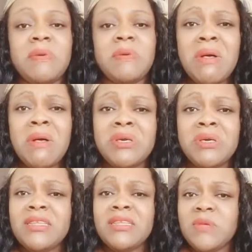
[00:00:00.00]
Wow,
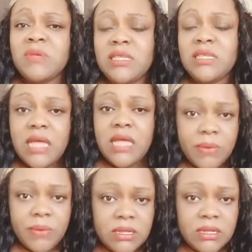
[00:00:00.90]
this person is
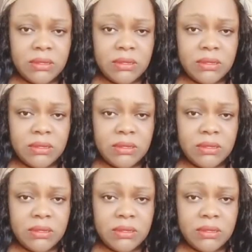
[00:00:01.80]
diabolic.